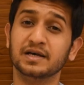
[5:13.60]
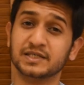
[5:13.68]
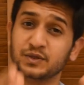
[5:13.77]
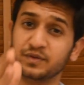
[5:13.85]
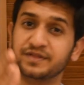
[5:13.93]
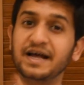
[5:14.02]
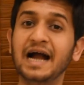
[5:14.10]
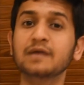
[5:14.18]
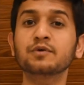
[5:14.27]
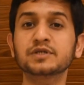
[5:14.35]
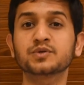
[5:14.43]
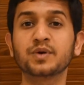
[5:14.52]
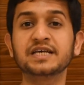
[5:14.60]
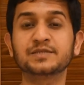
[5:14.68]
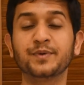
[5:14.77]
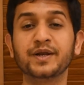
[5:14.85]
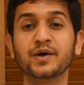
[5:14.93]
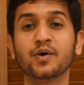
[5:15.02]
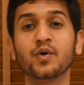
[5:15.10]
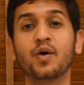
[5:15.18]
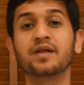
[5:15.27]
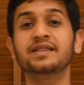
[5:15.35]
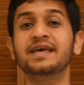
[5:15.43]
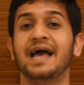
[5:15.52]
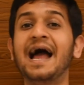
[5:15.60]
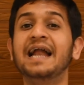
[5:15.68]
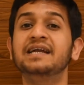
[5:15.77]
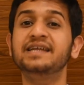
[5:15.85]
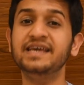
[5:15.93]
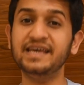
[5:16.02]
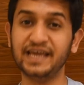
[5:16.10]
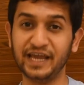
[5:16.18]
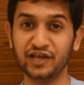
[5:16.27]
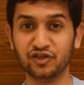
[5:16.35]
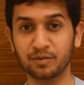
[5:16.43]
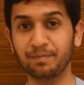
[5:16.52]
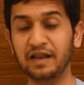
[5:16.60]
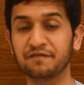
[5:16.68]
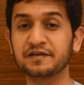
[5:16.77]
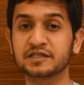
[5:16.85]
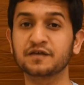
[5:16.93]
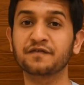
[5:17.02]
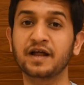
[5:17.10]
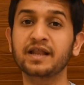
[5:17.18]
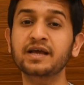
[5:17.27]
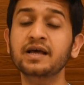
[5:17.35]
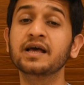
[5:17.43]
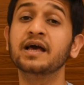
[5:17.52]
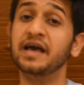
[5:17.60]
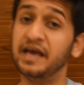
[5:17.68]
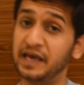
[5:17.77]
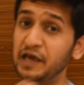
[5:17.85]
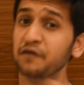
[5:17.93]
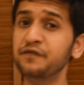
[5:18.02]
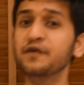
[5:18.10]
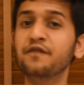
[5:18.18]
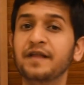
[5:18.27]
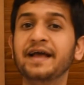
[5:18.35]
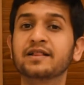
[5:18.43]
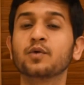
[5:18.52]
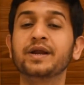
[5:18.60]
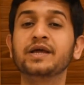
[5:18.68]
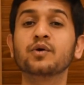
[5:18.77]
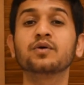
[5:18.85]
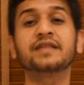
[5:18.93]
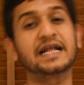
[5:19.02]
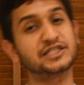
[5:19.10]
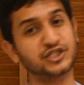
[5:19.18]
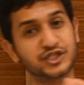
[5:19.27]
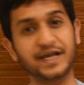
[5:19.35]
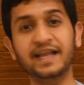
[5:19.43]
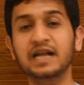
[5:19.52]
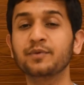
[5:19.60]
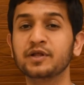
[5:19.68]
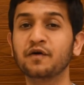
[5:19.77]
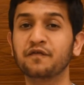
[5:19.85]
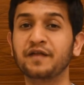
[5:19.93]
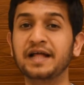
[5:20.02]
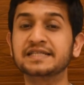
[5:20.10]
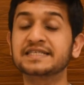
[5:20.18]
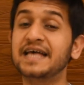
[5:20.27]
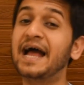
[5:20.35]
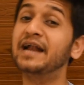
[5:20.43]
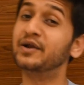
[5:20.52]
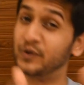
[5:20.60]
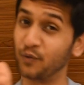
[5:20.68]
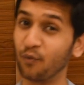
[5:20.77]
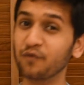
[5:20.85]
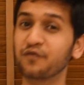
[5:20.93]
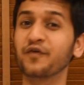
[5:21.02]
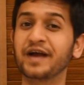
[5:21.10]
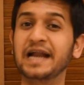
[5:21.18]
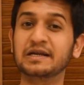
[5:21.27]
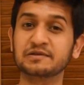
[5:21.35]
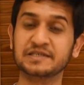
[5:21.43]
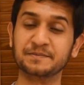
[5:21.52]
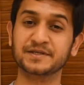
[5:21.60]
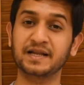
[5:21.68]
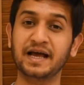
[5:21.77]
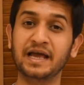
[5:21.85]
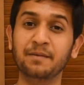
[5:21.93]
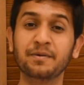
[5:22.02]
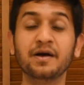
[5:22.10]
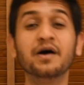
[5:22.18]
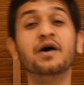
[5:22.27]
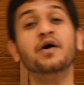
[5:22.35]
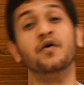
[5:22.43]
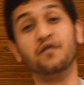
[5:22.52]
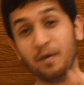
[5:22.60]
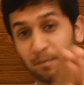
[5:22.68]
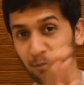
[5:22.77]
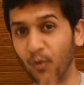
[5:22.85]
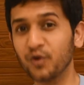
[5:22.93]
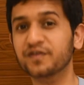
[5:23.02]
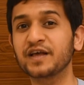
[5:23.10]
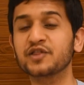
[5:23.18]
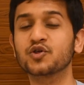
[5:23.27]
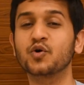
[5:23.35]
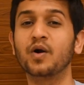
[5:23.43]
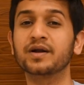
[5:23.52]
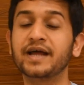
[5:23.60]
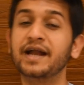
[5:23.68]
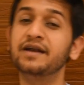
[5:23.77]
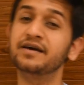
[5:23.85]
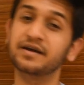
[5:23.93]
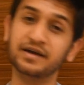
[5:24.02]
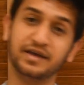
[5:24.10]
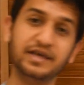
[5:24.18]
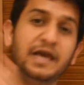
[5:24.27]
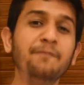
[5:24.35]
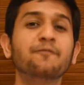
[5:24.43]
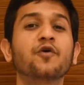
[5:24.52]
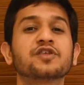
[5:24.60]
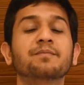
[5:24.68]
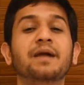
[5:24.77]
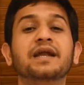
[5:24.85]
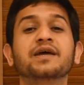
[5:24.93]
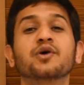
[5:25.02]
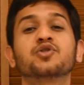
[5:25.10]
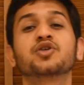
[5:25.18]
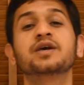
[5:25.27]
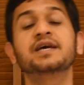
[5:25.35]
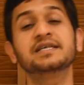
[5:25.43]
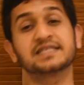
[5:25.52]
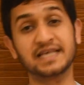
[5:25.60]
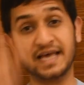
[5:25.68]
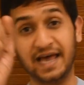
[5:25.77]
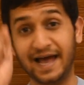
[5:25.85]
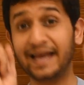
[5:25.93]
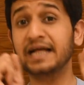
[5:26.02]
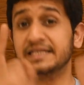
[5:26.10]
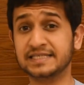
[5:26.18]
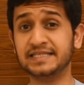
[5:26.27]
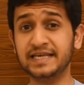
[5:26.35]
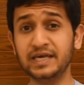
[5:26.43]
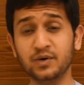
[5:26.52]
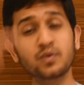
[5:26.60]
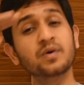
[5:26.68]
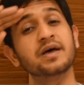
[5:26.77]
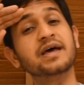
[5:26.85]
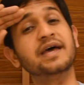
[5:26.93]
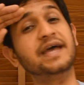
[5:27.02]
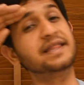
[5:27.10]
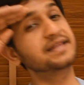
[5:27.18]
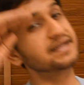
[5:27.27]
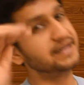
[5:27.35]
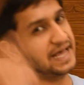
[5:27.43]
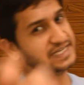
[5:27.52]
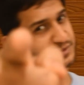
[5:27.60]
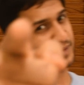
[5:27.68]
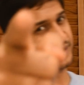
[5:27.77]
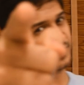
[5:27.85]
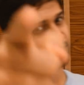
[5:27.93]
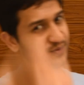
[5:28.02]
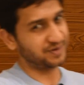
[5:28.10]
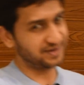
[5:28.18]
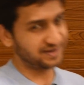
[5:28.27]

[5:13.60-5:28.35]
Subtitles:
So that was today's video on the anti-aging benefits of running. If you've liked the video, then share it with your friends and don't forget to subscribe. For more such content, keep watching Melt Your Cheese and I'll see you in the next video.